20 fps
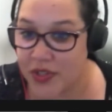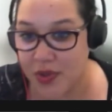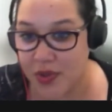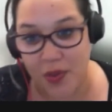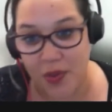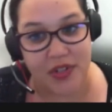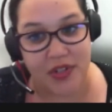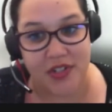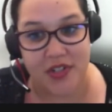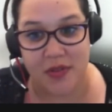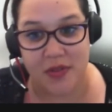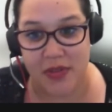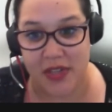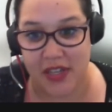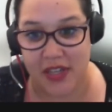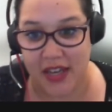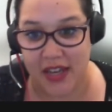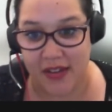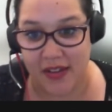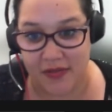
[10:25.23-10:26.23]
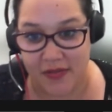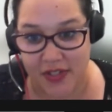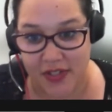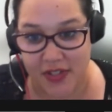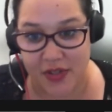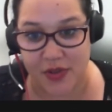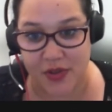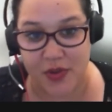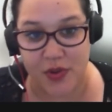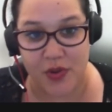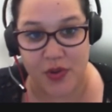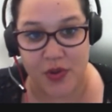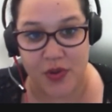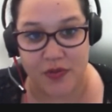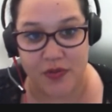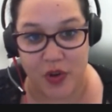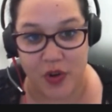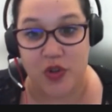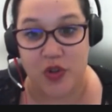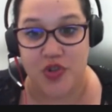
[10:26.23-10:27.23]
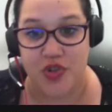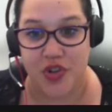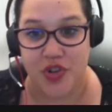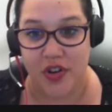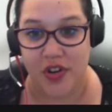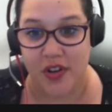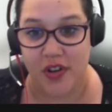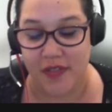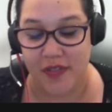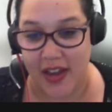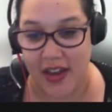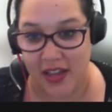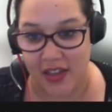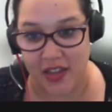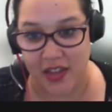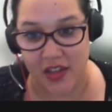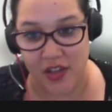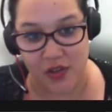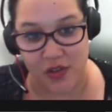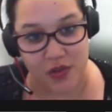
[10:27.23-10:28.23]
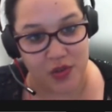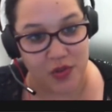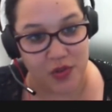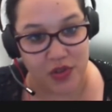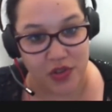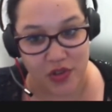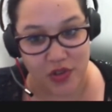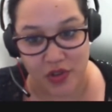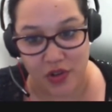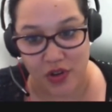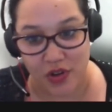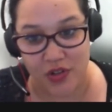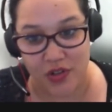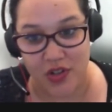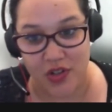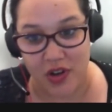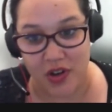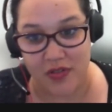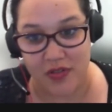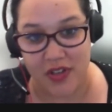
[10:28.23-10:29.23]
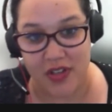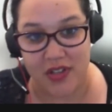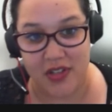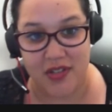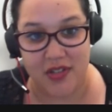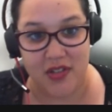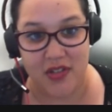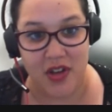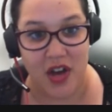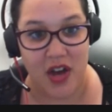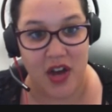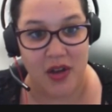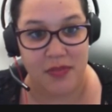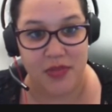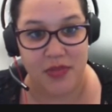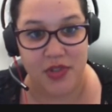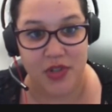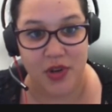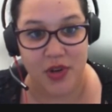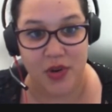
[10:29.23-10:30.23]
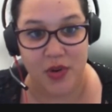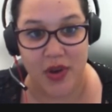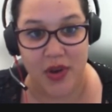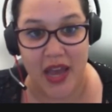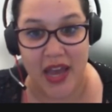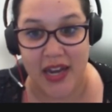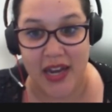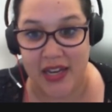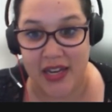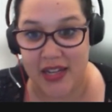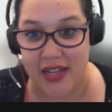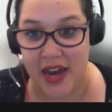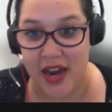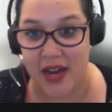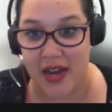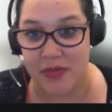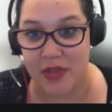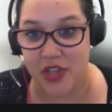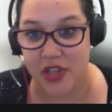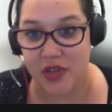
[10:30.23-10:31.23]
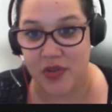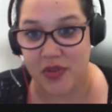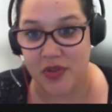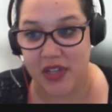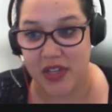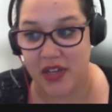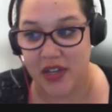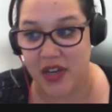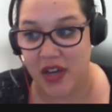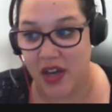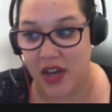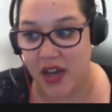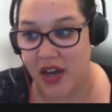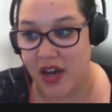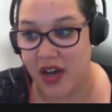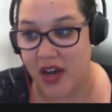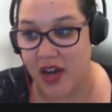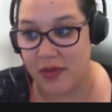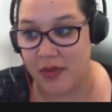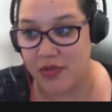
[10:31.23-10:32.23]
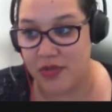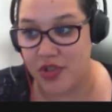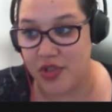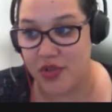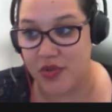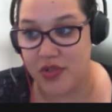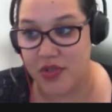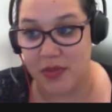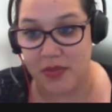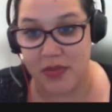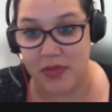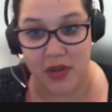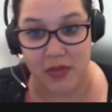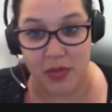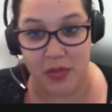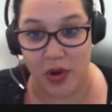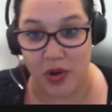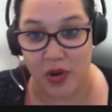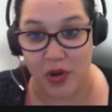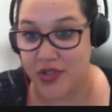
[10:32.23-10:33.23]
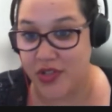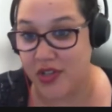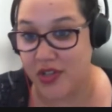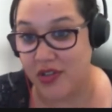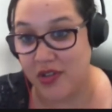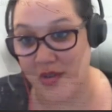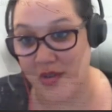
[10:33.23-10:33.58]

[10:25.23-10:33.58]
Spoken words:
going to be a physical version of anything you do in the clerk's office. So anytime that you need to do something in person, the